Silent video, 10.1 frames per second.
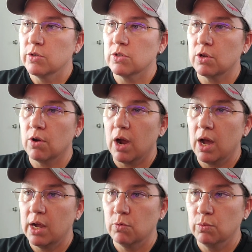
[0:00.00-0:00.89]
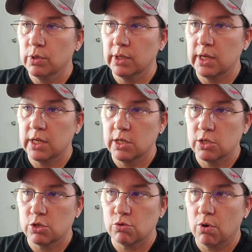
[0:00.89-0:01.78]
So your eye really
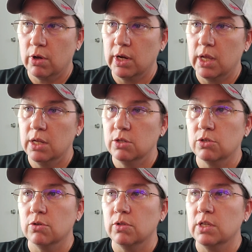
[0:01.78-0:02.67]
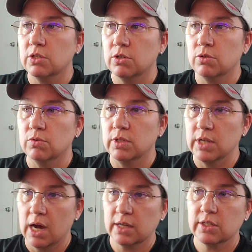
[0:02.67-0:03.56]
is drawn into these two
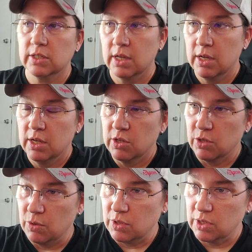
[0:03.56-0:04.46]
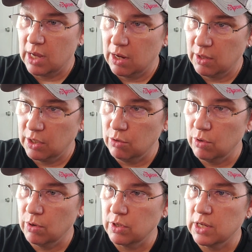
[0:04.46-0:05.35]
ducks. So it's kind of like you
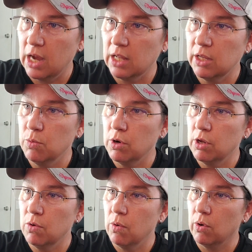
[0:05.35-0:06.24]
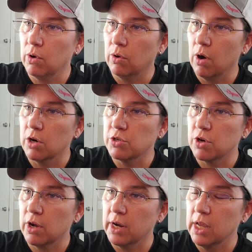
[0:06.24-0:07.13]
know exactly where you are
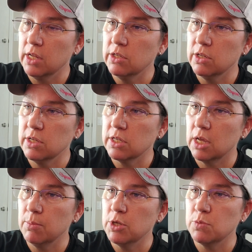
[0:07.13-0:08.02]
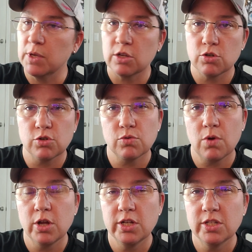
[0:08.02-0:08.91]
drawn into this image because you're
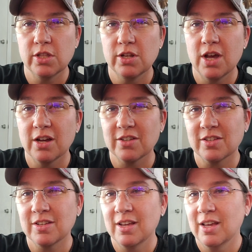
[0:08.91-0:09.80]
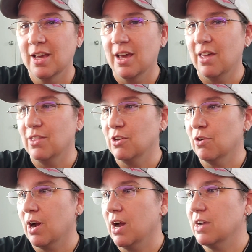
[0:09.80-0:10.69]
drawn into the ducks. And then
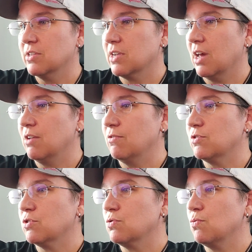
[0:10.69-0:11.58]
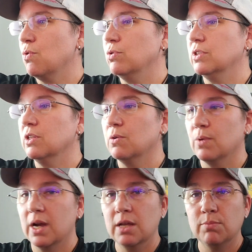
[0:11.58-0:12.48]
your eyes kind of scroll to the
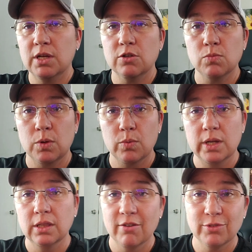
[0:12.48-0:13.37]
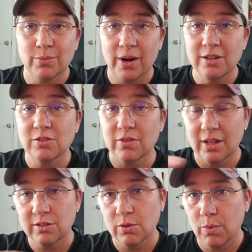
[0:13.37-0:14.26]
right because we read left to right. So
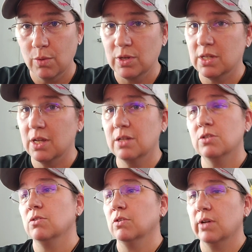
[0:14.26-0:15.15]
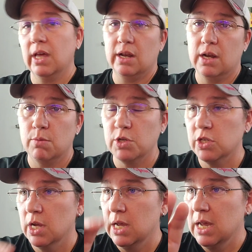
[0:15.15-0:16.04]
that's the way we tend to look at an
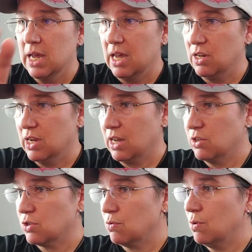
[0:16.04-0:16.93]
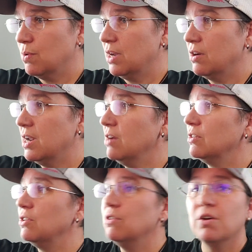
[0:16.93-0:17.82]
image. And you kind of scroll right on
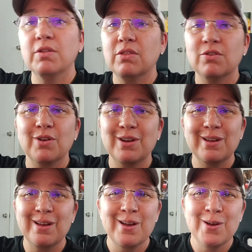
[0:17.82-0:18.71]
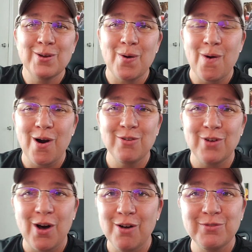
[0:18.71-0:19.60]
out. You know that they're gonna go
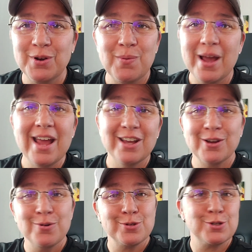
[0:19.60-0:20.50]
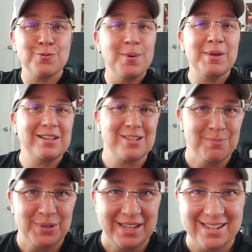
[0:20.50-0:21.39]
off and away and go swimming
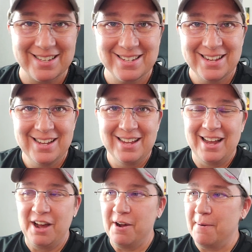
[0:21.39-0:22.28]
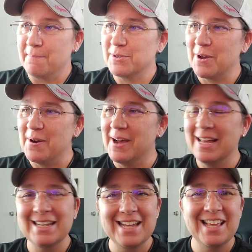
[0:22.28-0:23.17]
someplace. So
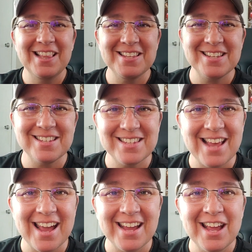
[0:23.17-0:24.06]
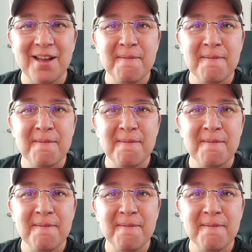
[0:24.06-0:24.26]
needless to say,